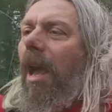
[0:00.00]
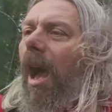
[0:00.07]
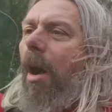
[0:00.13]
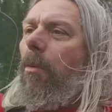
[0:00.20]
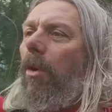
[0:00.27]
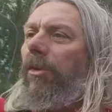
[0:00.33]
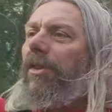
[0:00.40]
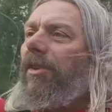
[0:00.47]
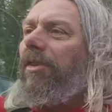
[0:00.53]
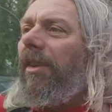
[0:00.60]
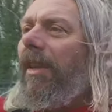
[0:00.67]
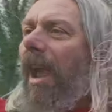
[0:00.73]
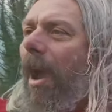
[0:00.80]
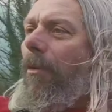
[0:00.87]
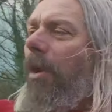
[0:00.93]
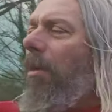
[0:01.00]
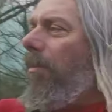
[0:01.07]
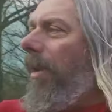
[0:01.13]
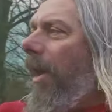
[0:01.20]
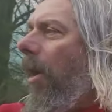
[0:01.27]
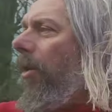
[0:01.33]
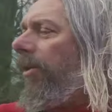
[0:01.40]
I wanted to carry on,
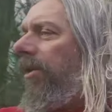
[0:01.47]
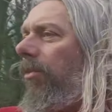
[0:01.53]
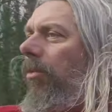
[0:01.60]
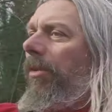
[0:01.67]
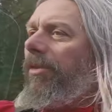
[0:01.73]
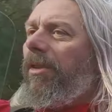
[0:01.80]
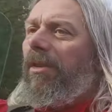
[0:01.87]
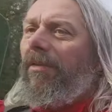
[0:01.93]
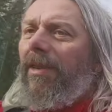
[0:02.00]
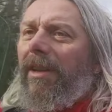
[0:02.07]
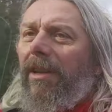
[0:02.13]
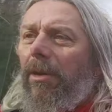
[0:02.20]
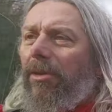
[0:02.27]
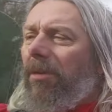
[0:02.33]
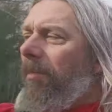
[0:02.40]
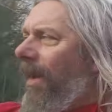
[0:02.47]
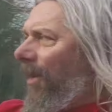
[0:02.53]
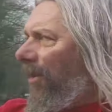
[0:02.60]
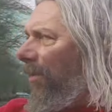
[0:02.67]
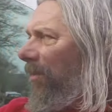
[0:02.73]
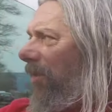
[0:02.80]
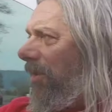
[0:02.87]
but I also wanted the video to
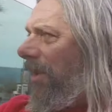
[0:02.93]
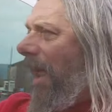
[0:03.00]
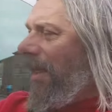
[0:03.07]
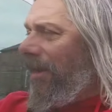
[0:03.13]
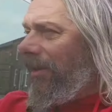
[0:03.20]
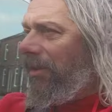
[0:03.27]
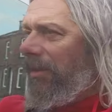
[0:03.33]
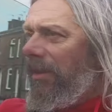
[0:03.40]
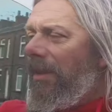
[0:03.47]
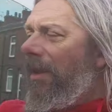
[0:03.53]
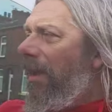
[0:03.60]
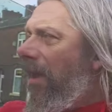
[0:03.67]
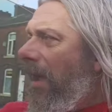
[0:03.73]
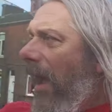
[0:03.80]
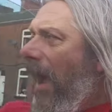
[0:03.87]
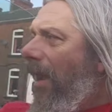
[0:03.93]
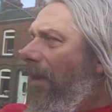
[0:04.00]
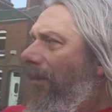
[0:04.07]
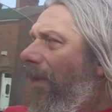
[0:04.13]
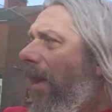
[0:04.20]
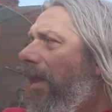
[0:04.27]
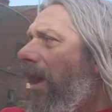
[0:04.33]
make some sense. And
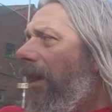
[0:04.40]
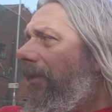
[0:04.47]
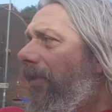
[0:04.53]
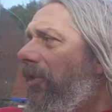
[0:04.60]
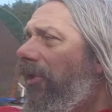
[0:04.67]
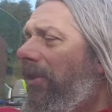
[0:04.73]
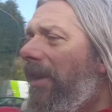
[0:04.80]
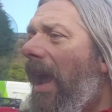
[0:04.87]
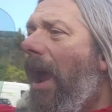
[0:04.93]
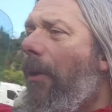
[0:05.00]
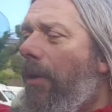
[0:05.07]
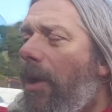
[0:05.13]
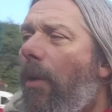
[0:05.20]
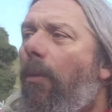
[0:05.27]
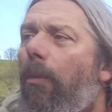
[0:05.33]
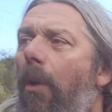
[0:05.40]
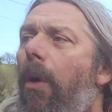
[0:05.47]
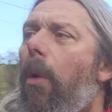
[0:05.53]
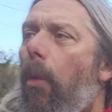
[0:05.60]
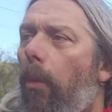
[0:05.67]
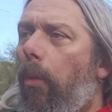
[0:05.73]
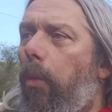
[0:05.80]
I felt like if I just carried on
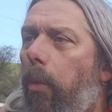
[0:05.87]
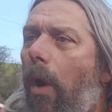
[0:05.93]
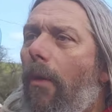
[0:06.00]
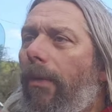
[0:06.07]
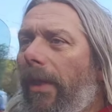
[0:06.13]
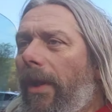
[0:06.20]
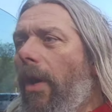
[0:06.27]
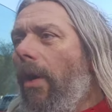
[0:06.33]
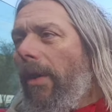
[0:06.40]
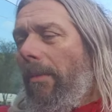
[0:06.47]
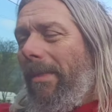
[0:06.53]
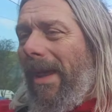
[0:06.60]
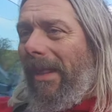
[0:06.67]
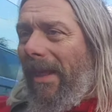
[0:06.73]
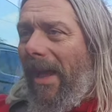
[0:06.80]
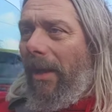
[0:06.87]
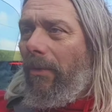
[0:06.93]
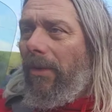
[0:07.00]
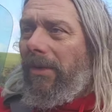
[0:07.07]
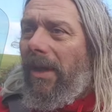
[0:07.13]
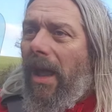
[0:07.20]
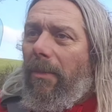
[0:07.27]
waffling on a bit like
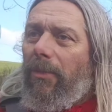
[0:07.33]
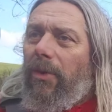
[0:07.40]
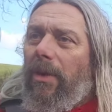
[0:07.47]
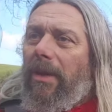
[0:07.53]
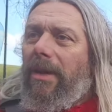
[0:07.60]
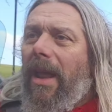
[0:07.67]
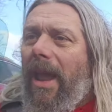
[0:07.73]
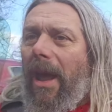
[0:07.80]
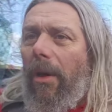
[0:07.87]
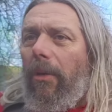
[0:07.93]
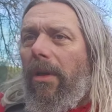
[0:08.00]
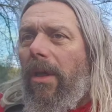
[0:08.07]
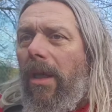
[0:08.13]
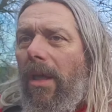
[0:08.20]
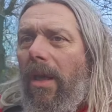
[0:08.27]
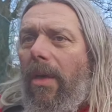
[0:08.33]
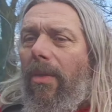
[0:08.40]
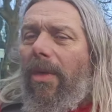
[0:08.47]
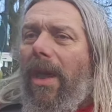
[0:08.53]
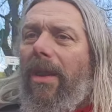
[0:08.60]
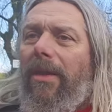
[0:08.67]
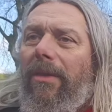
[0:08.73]
what I am doing now,
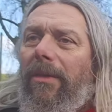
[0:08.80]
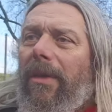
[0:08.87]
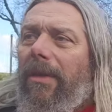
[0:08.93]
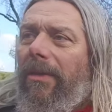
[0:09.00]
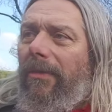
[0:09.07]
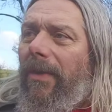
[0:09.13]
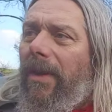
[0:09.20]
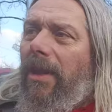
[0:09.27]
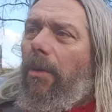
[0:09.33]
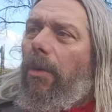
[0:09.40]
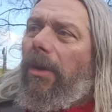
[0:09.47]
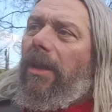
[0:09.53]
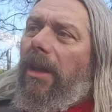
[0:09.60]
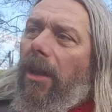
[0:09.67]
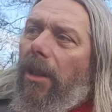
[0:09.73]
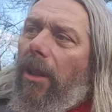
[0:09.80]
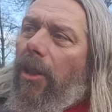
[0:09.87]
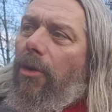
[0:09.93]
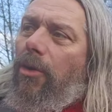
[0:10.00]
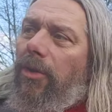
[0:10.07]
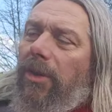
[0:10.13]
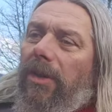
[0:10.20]
then the video would kind of
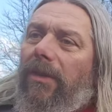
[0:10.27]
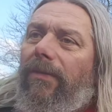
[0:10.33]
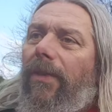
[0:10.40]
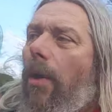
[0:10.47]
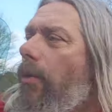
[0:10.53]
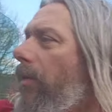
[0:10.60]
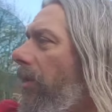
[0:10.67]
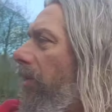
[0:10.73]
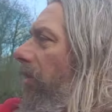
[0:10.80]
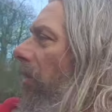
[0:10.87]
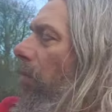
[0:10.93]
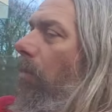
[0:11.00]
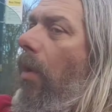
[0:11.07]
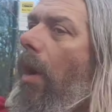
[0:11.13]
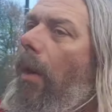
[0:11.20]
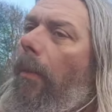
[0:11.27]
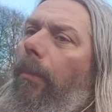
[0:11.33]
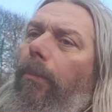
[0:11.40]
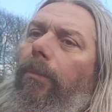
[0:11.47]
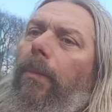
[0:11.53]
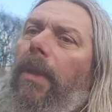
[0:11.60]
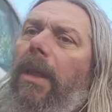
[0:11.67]
lose its focus somewhat,
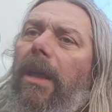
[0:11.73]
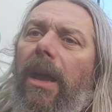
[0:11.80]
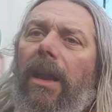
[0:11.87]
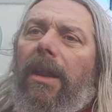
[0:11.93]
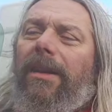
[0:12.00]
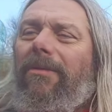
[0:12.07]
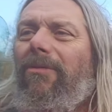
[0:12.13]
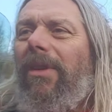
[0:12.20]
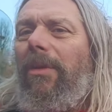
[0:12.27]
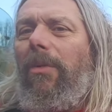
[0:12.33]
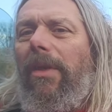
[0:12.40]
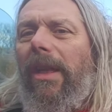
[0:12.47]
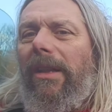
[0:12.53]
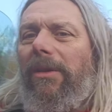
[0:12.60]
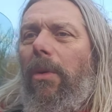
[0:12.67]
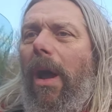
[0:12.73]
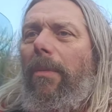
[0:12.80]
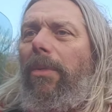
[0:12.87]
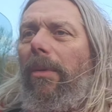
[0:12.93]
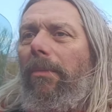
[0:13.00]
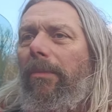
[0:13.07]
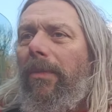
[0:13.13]
and I didn't really want that to happen.